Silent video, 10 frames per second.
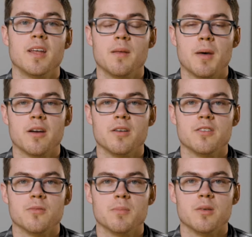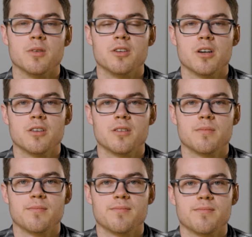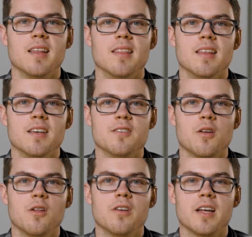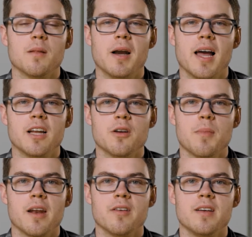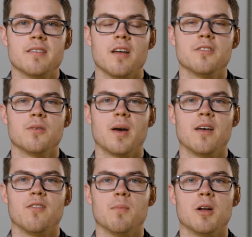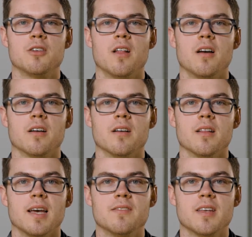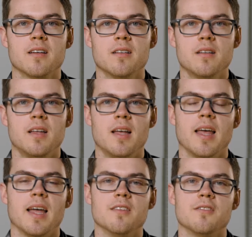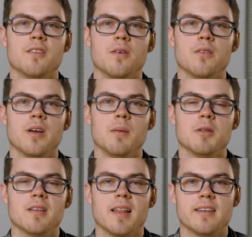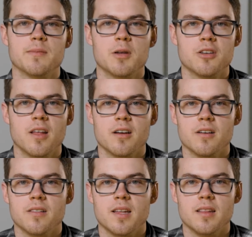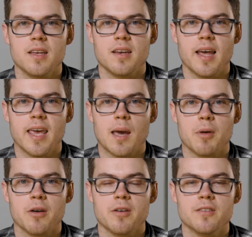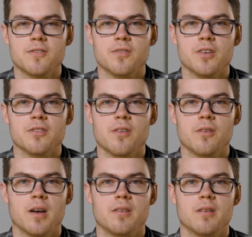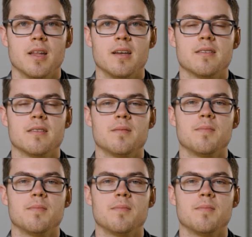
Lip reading: the batteries from being recharged. The solar nickel metal hydride batteries also have a much longer life cycle, and so they're able to last much longer than the NiCad batteries for your solar outdoor lights.